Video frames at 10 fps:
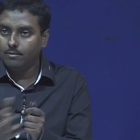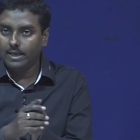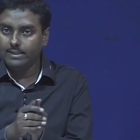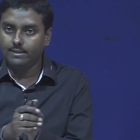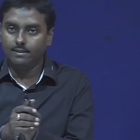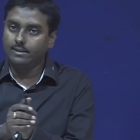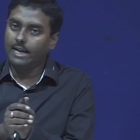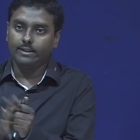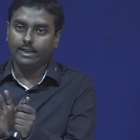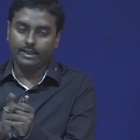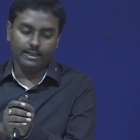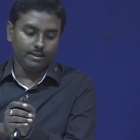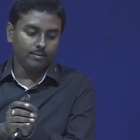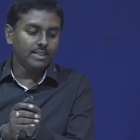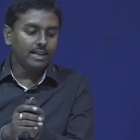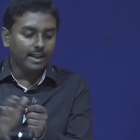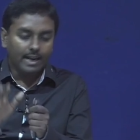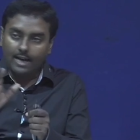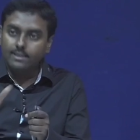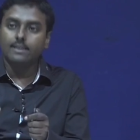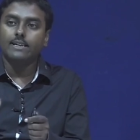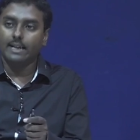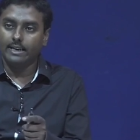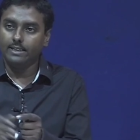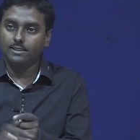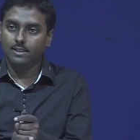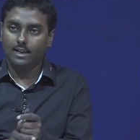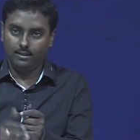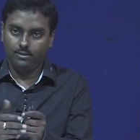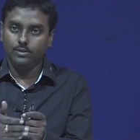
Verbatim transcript: by that technique, but there are other techniques and